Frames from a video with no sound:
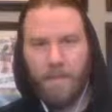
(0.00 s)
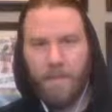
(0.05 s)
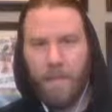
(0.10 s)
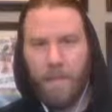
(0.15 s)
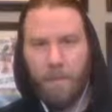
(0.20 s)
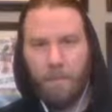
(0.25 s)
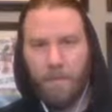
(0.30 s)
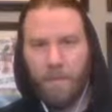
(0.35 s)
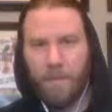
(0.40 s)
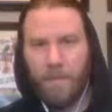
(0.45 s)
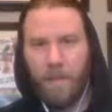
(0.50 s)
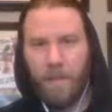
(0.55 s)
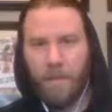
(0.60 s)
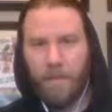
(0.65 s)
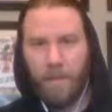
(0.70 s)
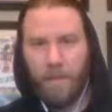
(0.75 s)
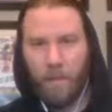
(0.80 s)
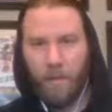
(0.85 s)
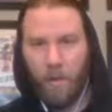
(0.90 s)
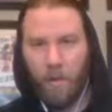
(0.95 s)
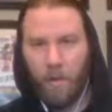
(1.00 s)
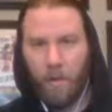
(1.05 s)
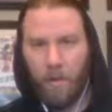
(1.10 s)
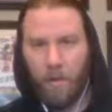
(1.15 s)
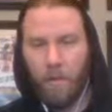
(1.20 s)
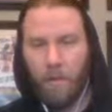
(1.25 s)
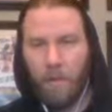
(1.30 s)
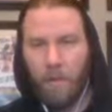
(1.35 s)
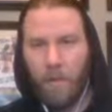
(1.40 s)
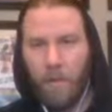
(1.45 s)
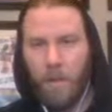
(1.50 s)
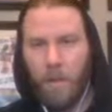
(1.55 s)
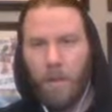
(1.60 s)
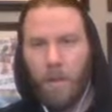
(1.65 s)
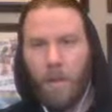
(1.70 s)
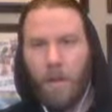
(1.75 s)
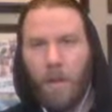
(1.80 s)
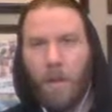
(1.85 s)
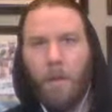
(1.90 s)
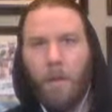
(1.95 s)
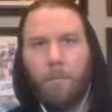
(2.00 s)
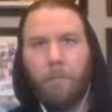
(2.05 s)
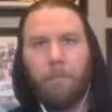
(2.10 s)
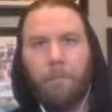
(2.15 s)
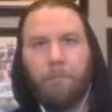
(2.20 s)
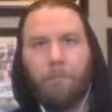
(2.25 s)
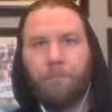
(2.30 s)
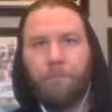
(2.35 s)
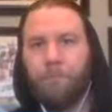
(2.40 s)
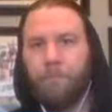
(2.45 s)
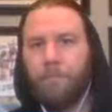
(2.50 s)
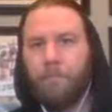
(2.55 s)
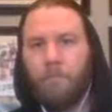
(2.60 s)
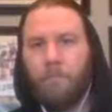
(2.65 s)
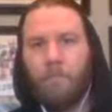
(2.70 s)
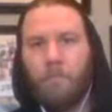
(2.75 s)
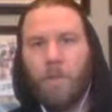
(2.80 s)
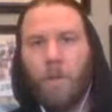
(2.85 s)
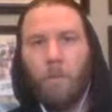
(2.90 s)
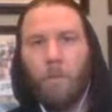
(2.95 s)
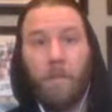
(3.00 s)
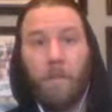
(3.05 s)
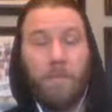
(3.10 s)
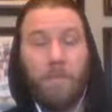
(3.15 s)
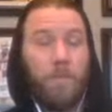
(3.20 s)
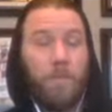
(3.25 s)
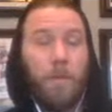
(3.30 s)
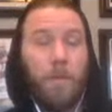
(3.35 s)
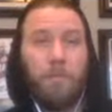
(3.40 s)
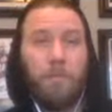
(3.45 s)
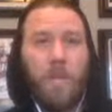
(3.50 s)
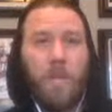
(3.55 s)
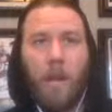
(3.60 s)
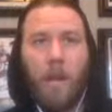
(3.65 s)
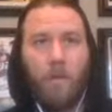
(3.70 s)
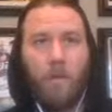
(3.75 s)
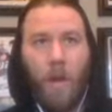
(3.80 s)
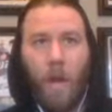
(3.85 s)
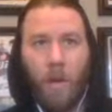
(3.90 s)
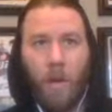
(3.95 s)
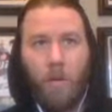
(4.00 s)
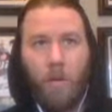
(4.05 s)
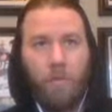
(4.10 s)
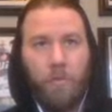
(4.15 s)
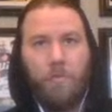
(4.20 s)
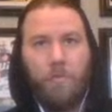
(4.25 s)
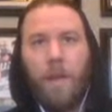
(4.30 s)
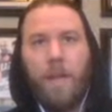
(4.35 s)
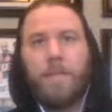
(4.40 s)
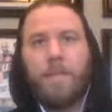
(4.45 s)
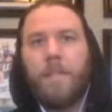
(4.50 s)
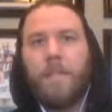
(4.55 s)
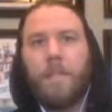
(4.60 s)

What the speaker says: statements, anything at all. Whether it's a super chat or not, I'll address